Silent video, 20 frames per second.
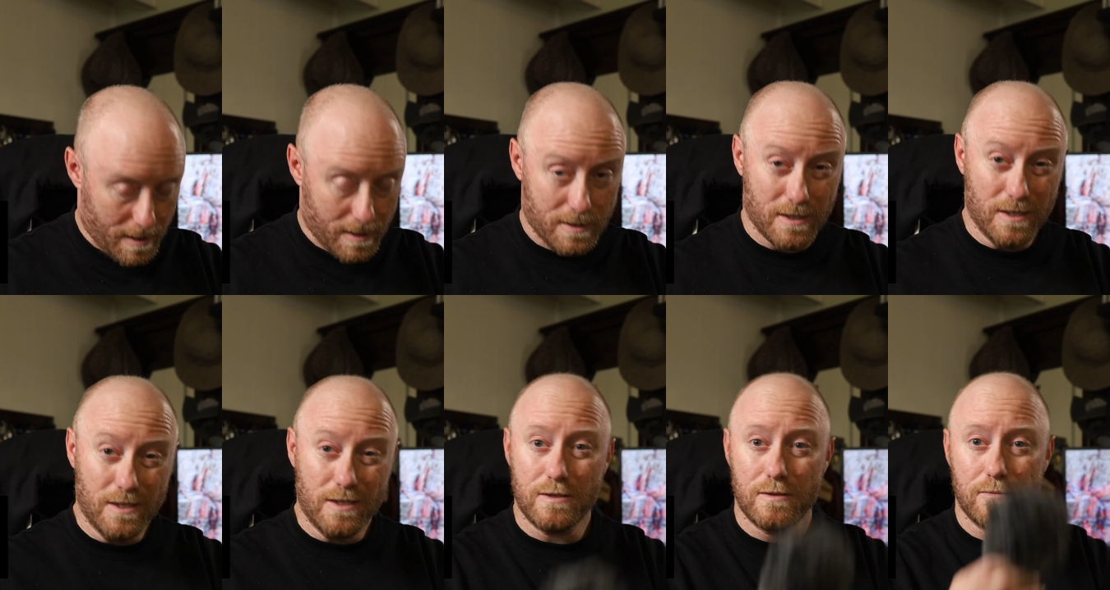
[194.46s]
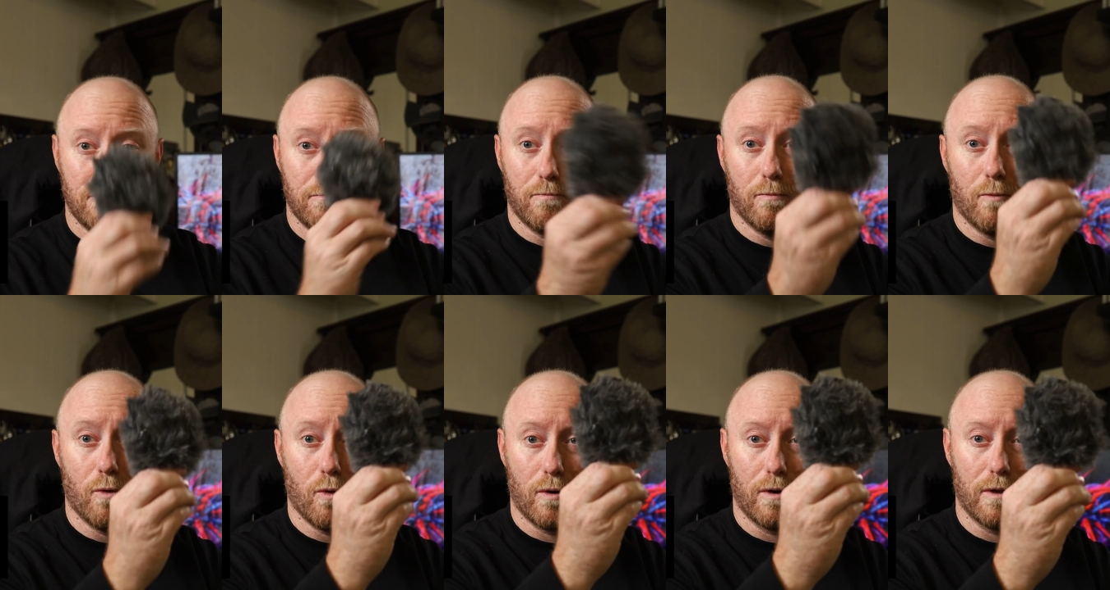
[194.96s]
since
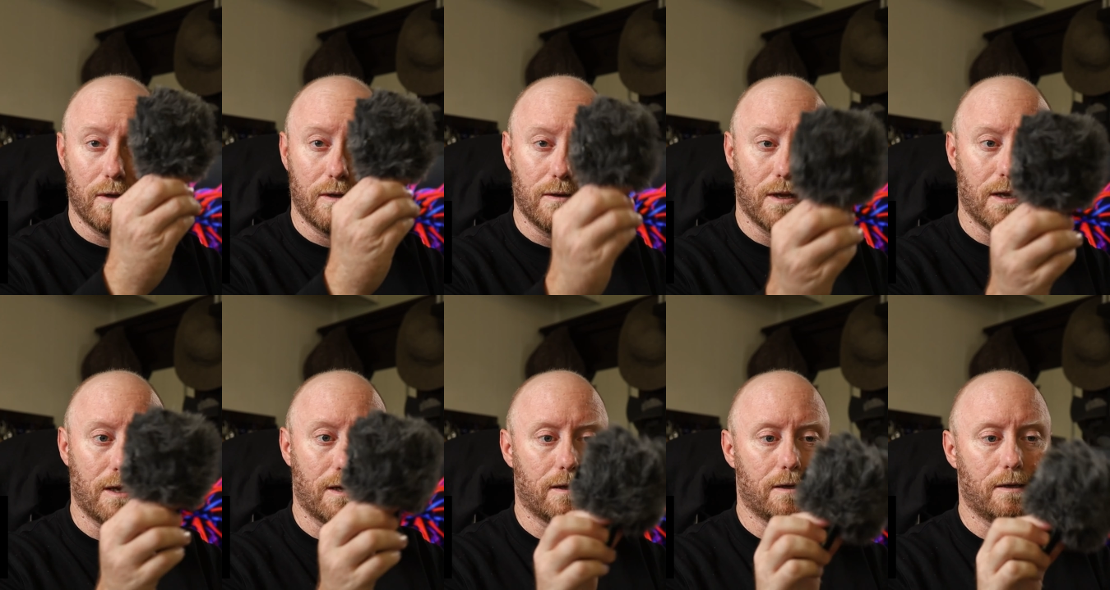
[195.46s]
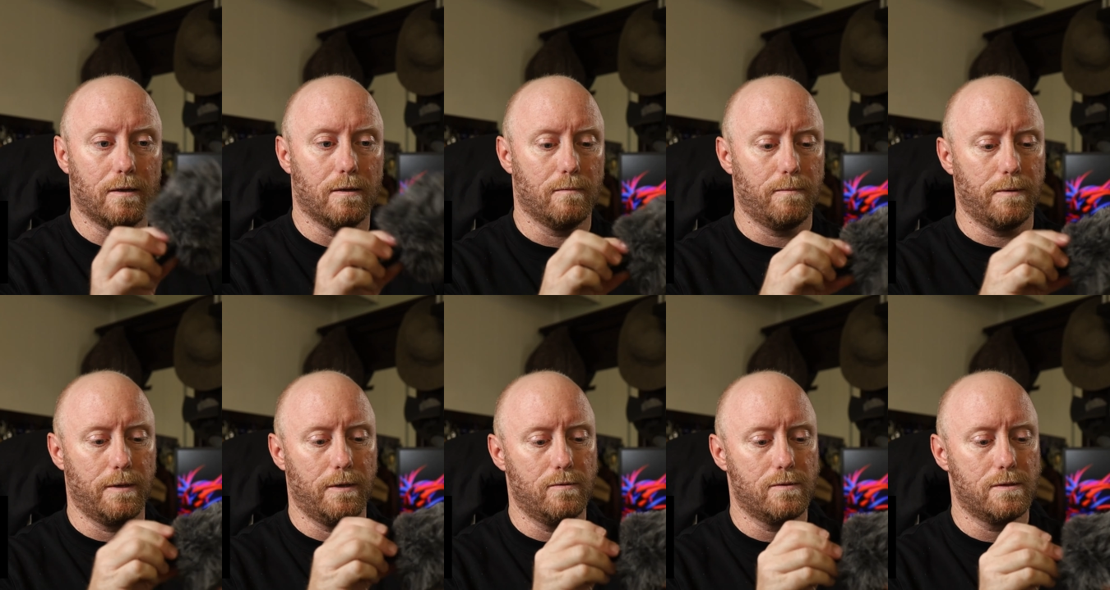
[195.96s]
more than likely I'll
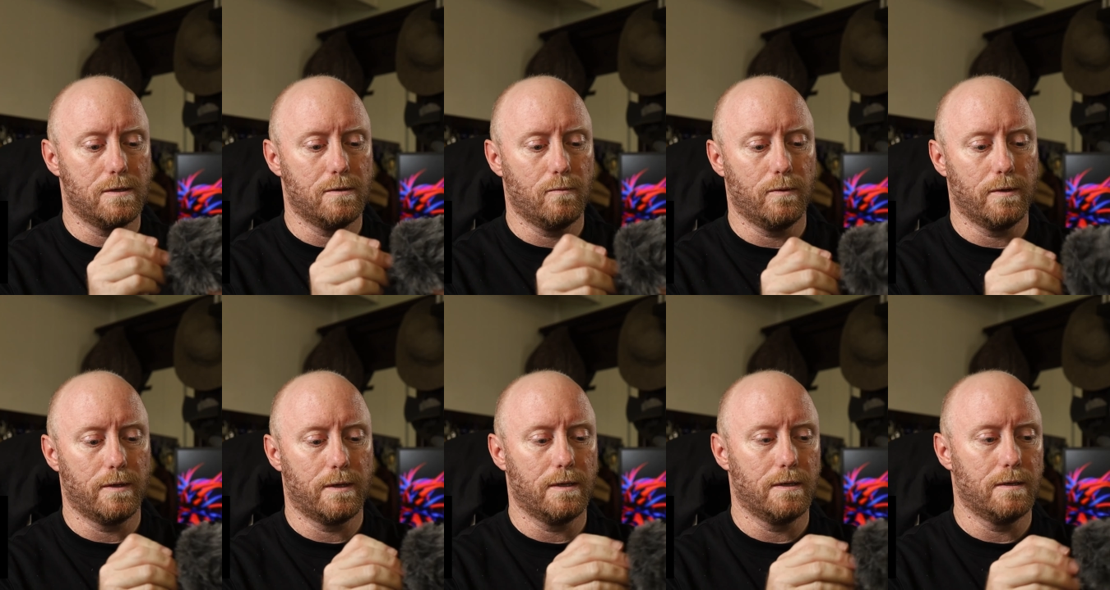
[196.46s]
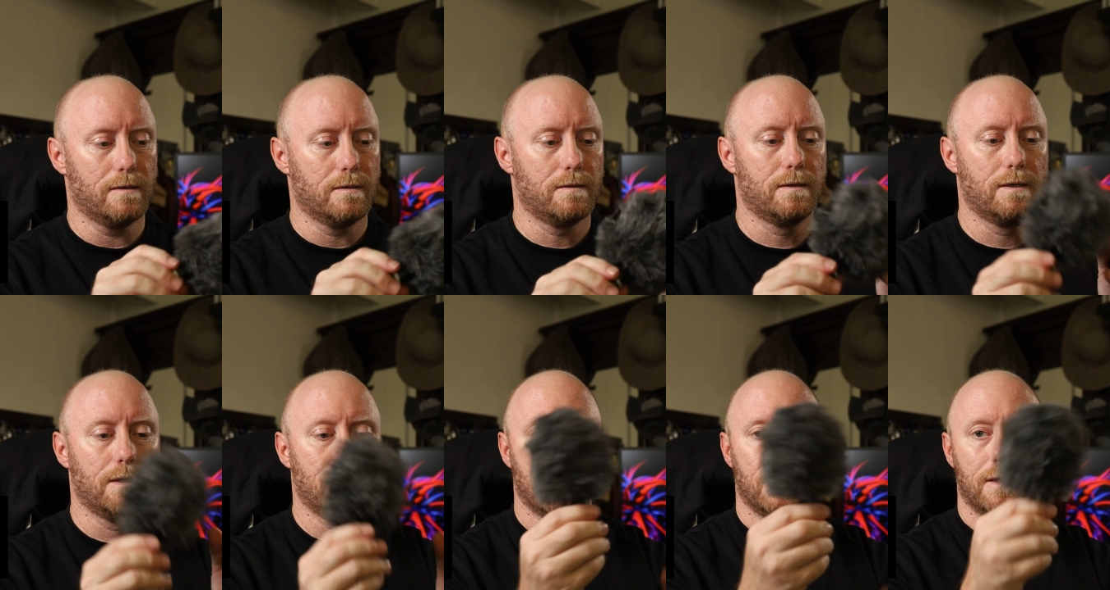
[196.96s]
be using it with the
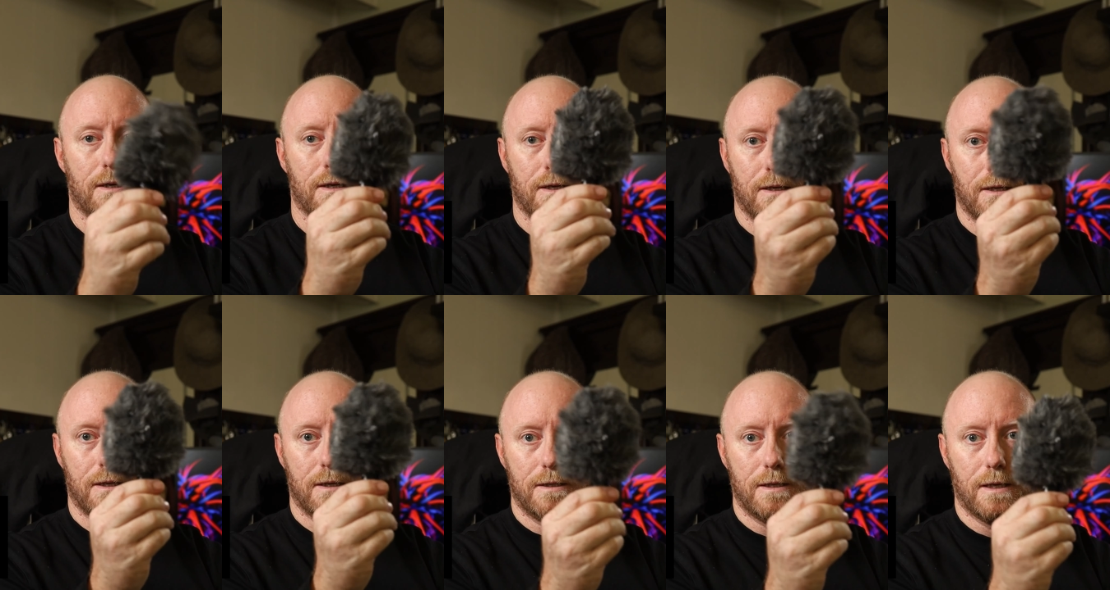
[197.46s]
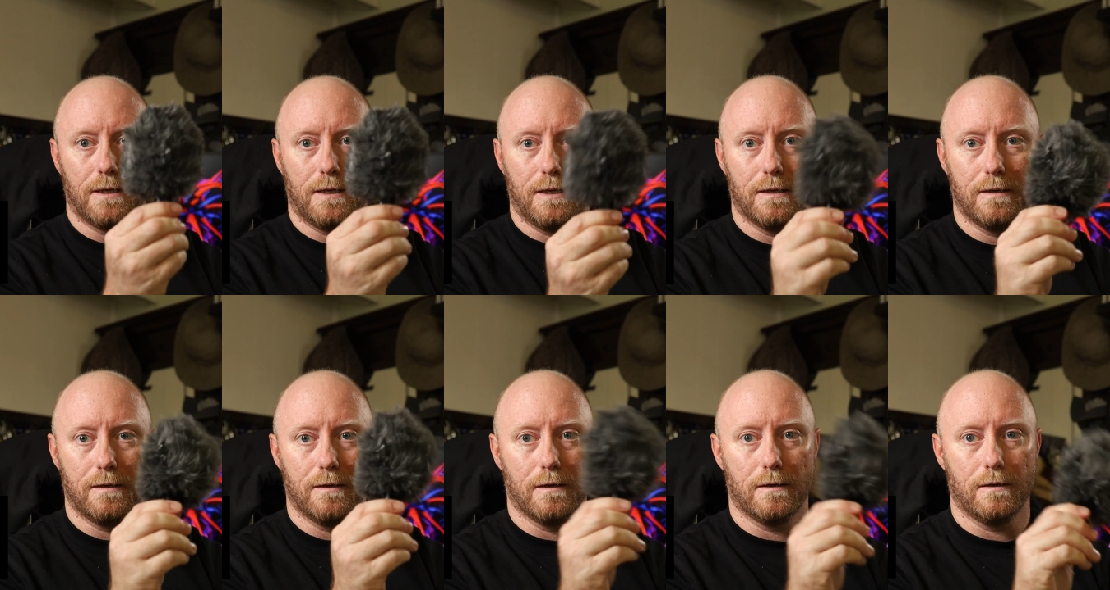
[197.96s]
dead
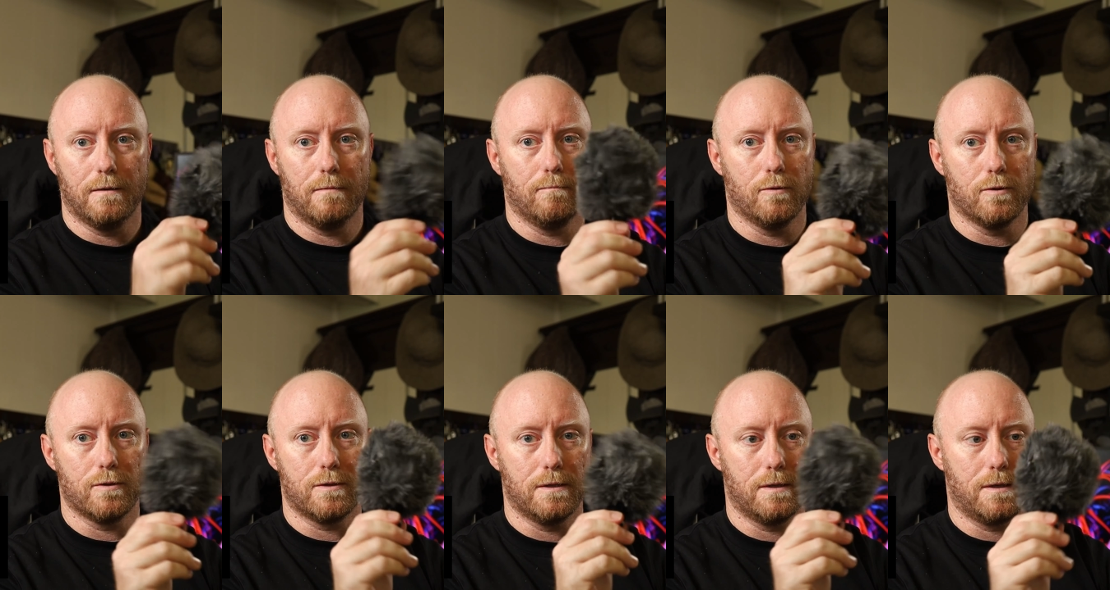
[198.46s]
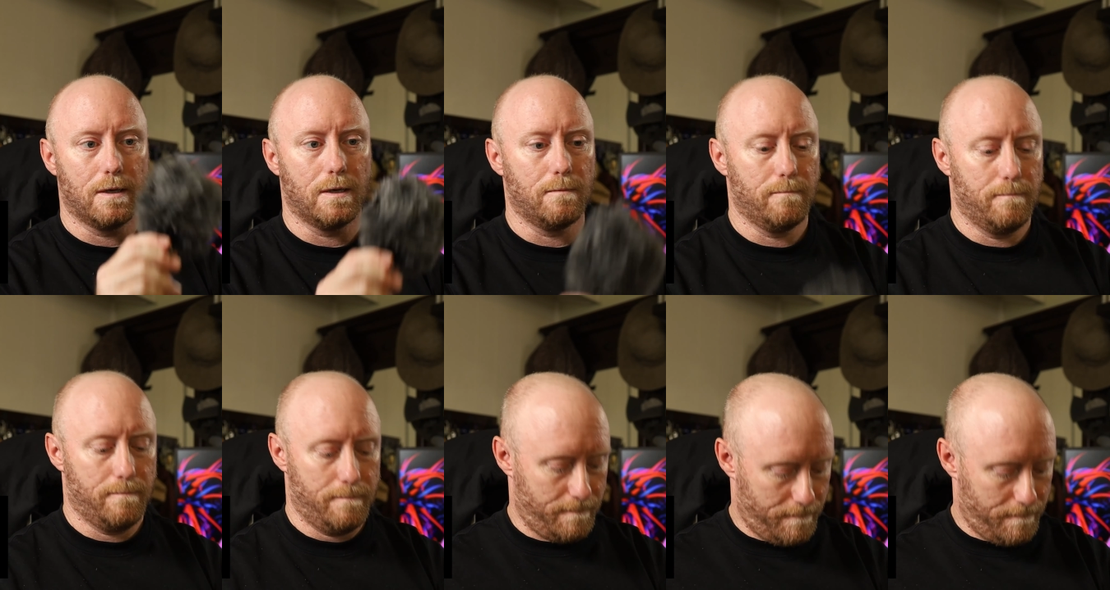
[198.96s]
kitten on it most of the time.